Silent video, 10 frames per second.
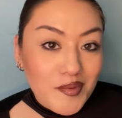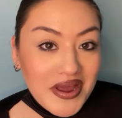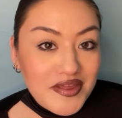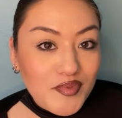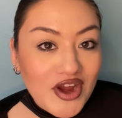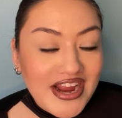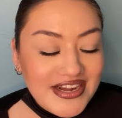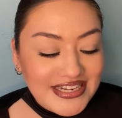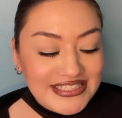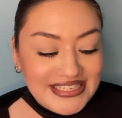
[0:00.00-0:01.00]
are by the
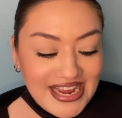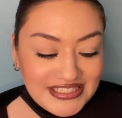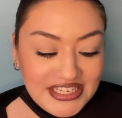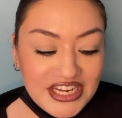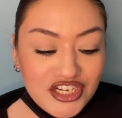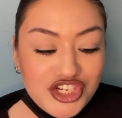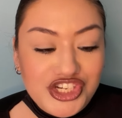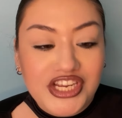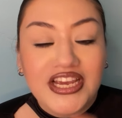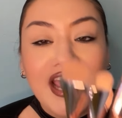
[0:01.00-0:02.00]
brand
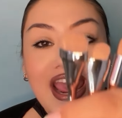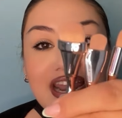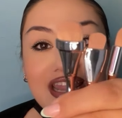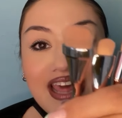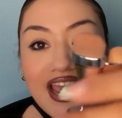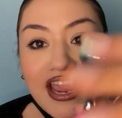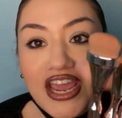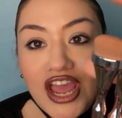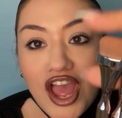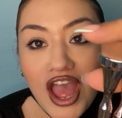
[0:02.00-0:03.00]
Sassy+Chic, and they